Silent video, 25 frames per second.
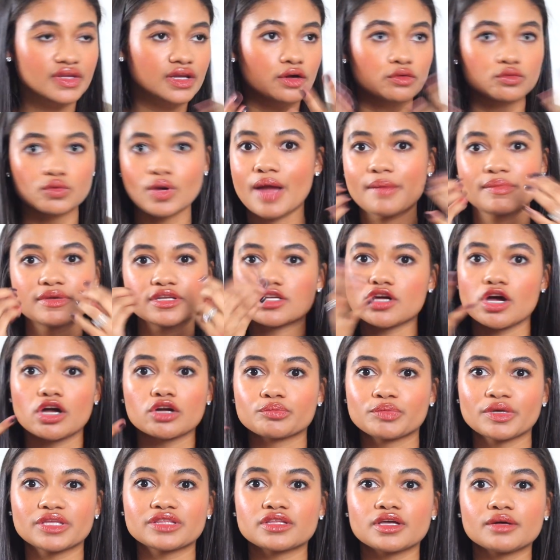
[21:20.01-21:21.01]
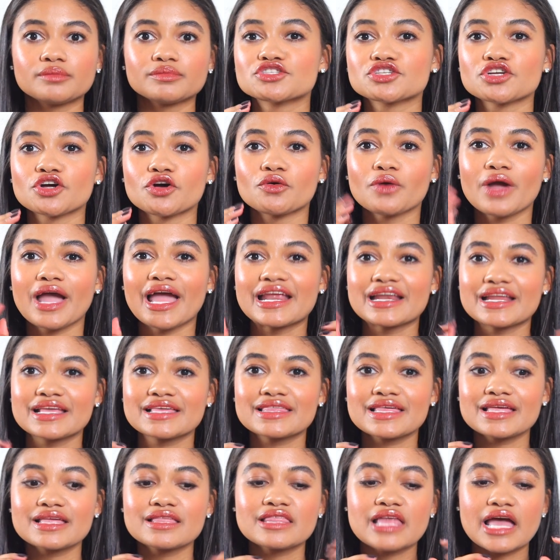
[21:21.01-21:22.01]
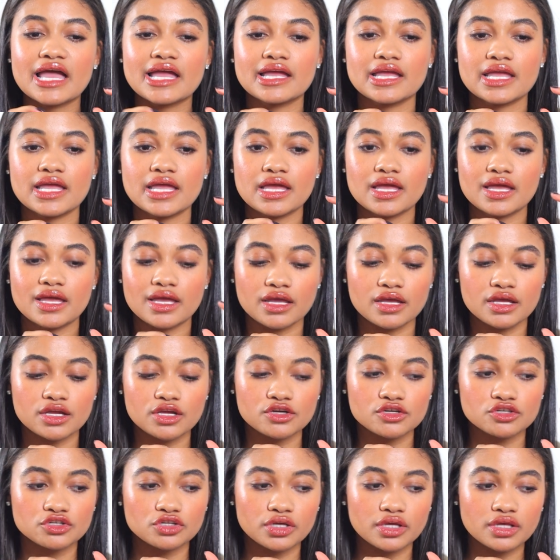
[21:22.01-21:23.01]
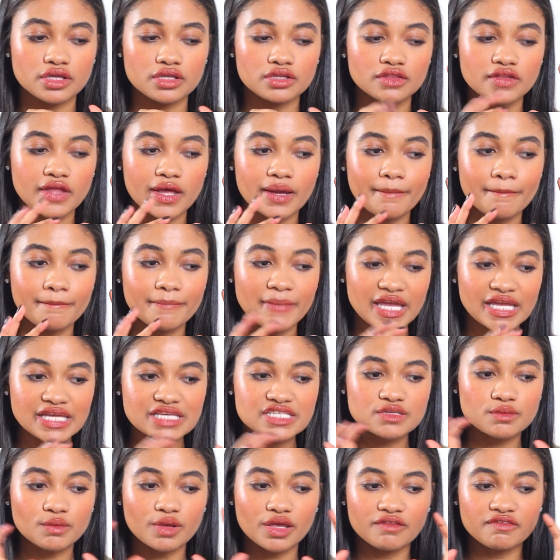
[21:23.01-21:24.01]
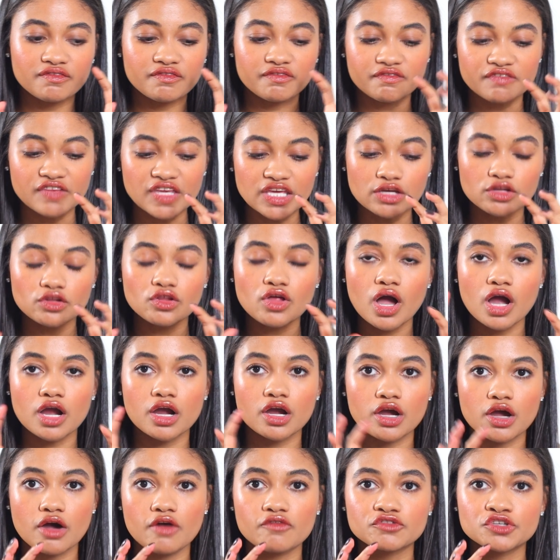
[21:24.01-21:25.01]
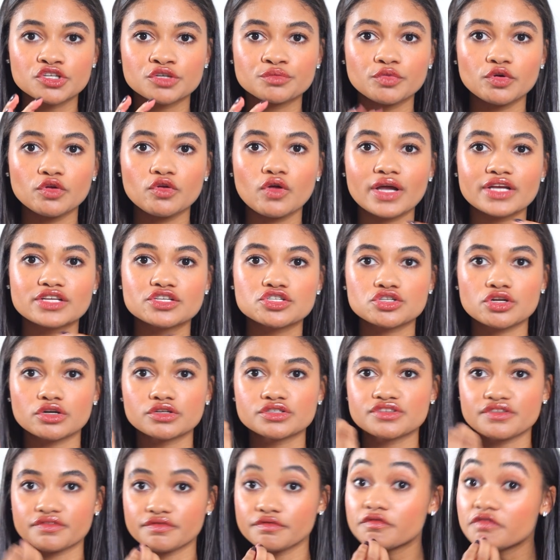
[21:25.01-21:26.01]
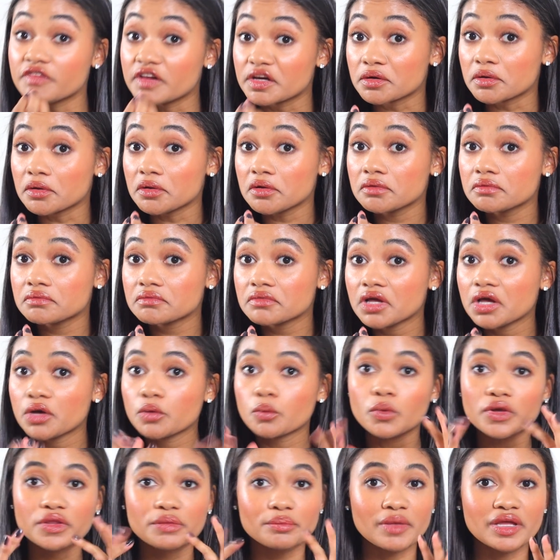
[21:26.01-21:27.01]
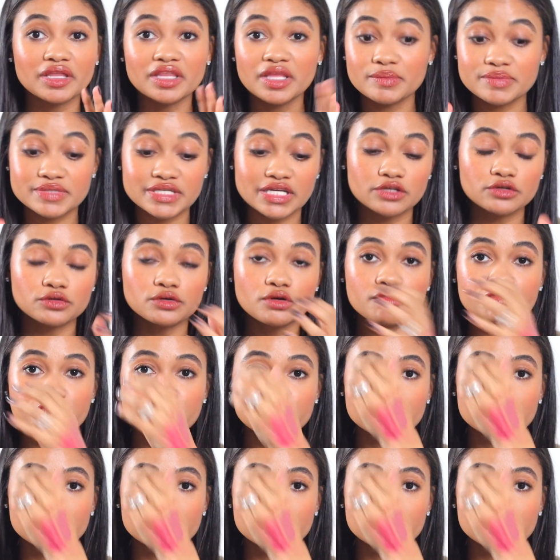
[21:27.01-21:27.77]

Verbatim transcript: a rabid dog bit them. So anything that like makes me feel uncomfortable, I start to fiddle with my lips. I don't know if